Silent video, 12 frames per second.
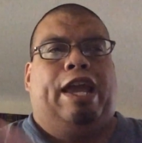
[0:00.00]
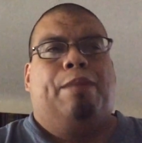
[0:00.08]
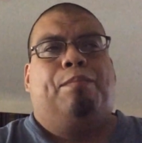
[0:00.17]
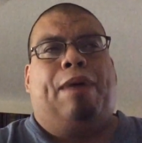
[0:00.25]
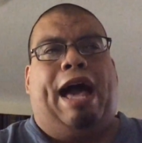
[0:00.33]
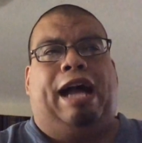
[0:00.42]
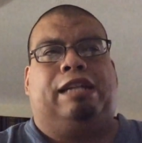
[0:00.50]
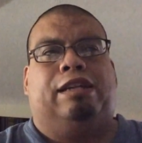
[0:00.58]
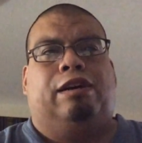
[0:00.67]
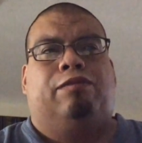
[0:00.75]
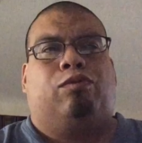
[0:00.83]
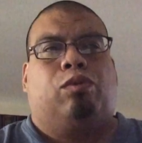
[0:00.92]
impact
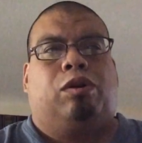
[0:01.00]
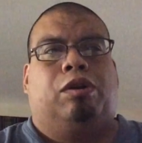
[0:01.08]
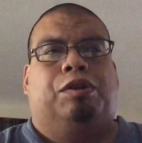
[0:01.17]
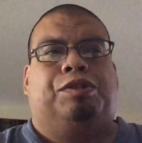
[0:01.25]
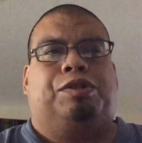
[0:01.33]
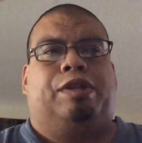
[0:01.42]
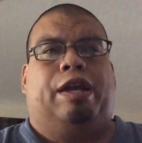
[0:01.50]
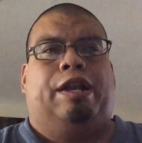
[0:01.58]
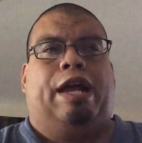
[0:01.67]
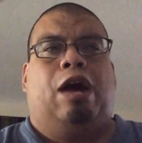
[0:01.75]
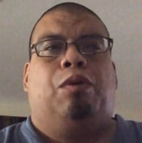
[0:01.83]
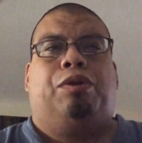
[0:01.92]
of words
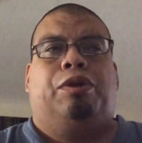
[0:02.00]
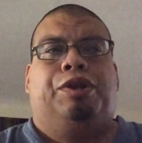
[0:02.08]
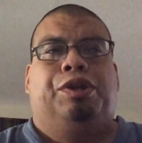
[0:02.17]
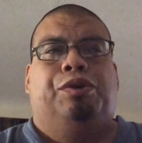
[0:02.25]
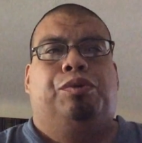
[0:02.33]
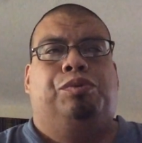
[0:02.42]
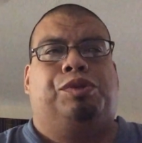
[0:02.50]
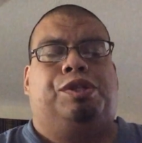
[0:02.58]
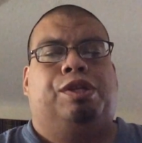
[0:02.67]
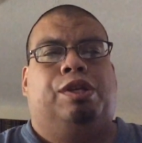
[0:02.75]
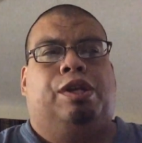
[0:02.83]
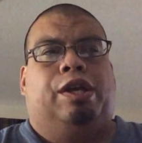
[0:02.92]
and how they're
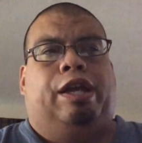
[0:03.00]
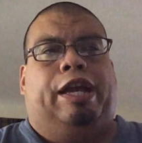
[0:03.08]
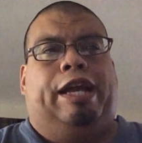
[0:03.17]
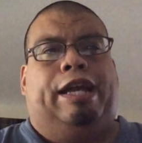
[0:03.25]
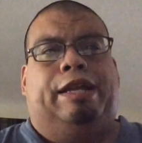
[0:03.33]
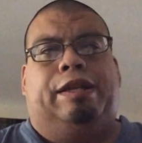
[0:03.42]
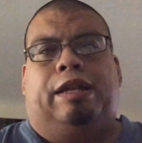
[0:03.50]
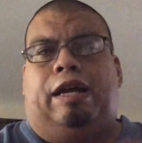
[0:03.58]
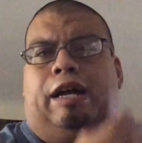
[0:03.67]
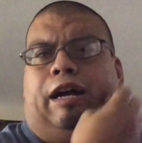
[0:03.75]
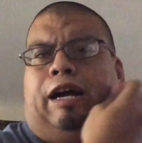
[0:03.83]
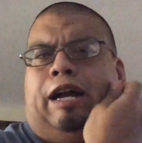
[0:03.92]
used. And
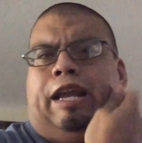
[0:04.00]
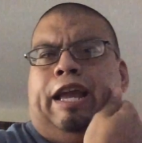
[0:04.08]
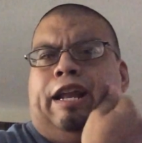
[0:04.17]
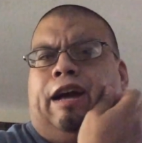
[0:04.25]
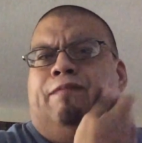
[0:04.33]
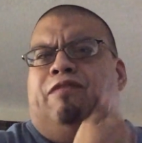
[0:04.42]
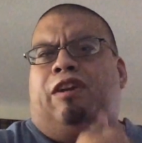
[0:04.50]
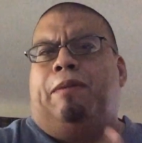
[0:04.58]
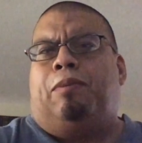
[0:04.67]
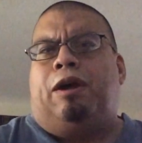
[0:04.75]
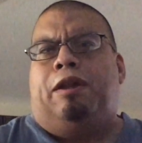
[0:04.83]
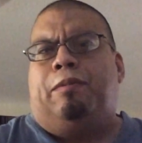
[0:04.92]
again, I'm
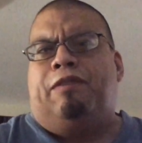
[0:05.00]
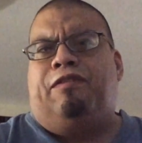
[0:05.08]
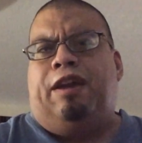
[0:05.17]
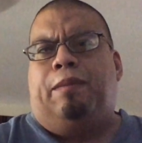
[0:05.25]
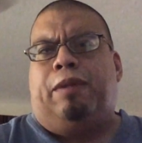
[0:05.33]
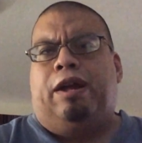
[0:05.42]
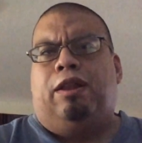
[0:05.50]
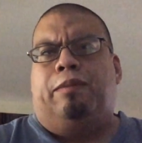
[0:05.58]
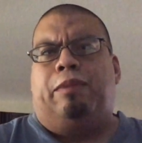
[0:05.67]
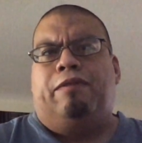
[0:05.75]
very proud of my family. I love